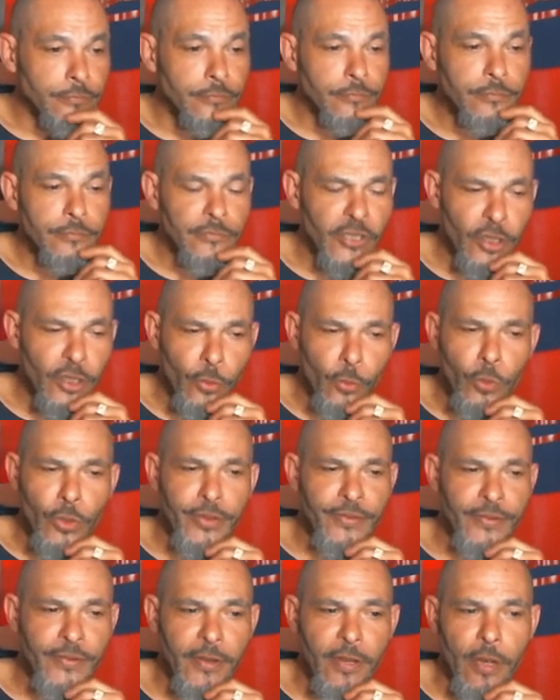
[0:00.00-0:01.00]
There was
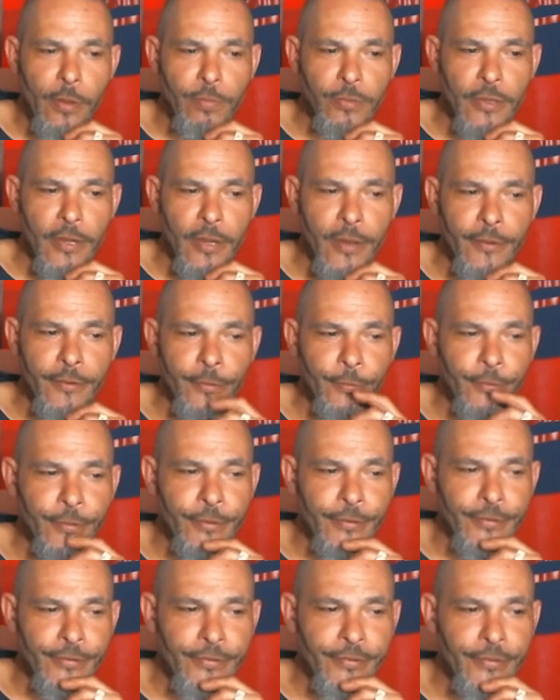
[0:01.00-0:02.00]
a couple other
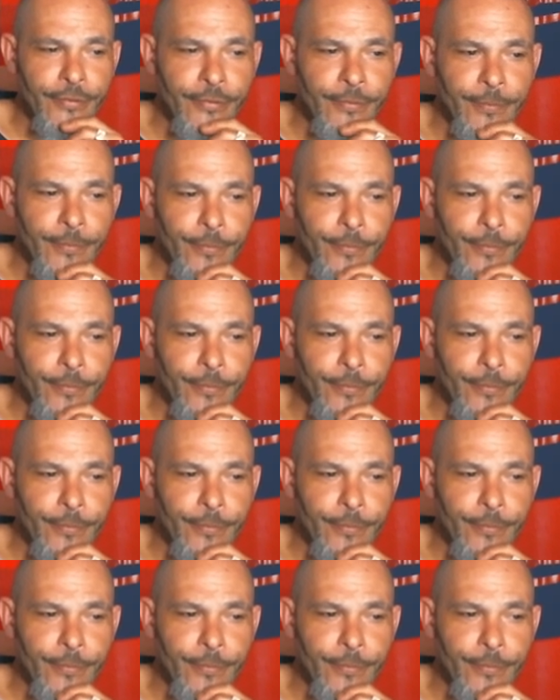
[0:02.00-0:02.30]
ones,